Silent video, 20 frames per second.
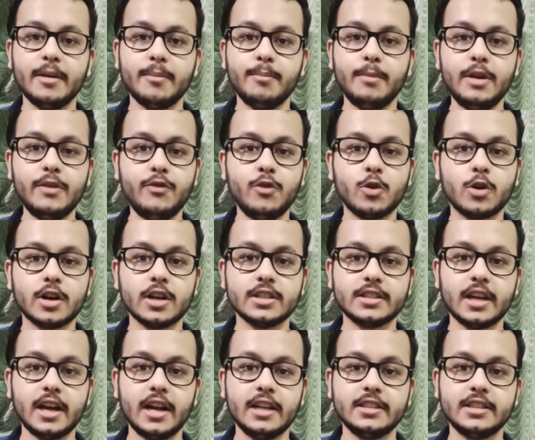be
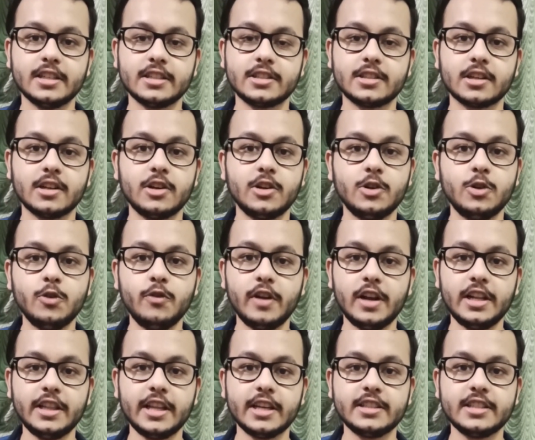focused, and just do well
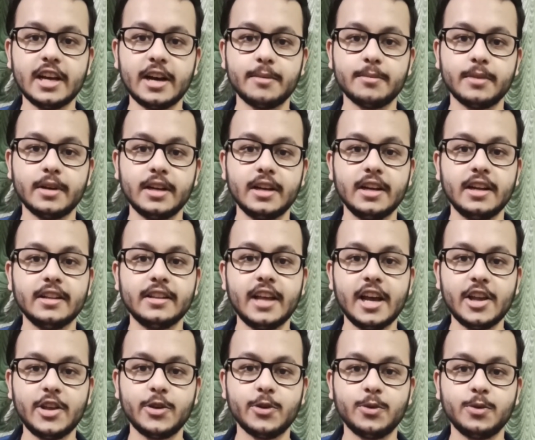in the exam.
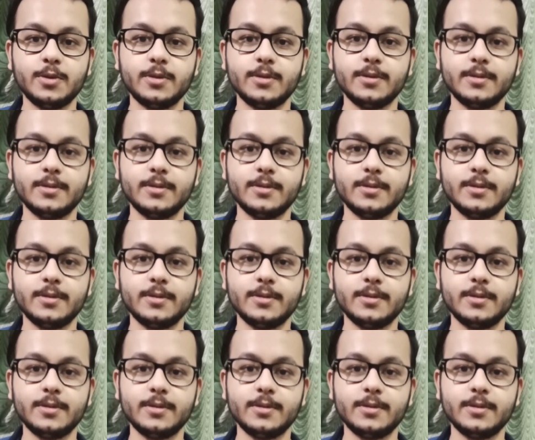Thank you.